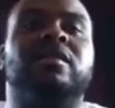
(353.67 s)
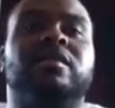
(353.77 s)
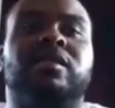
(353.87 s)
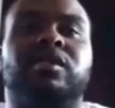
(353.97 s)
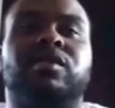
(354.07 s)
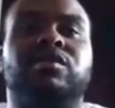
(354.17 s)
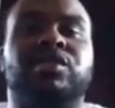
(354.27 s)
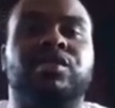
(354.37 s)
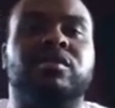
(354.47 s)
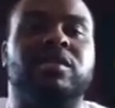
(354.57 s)
to certain
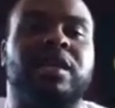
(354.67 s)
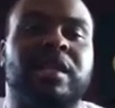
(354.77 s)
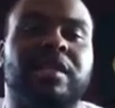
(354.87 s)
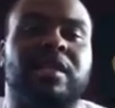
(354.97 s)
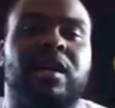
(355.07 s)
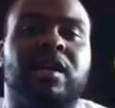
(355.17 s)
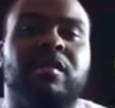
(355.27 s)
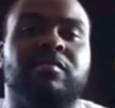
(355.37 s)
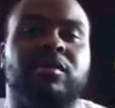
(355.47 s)
shoes at that time.